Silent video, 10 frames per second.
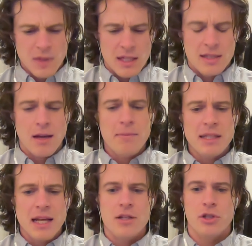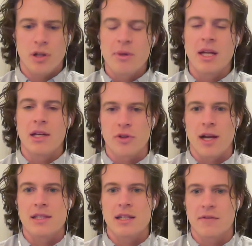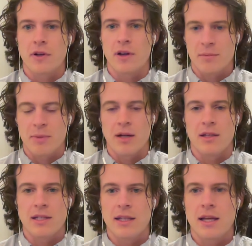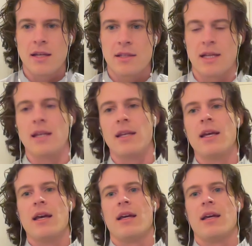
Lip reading: something that should be addressed if you're experiencing this, and